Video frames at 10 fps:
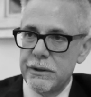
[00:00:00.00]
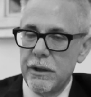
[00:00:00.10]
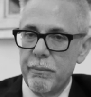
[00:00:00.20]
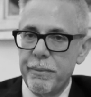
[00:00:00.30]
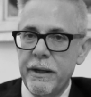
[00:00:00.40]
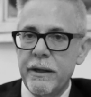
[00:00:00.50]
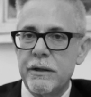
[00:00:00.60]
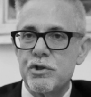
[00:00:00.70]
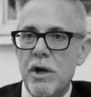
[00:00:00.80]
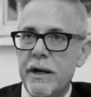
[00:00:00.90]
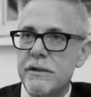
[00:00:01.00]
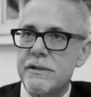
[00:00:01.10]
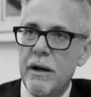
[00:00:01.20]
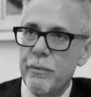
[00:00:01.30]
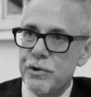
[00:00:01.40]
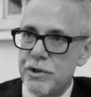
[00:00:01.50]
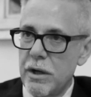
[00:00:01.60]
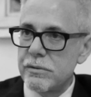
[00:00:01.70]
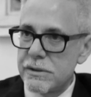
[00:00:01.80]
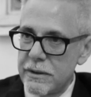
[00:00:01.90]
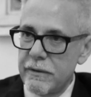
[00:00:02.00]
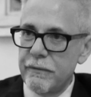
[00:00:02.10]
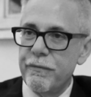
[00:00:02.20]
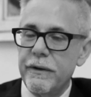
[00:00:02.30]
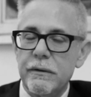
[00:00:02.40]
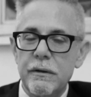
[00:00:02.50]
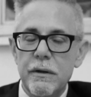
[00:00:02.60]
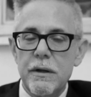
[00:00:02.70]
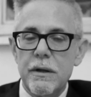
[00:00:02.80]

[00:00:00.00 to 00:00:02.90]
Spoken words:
Being in Chinatown with Joseph, and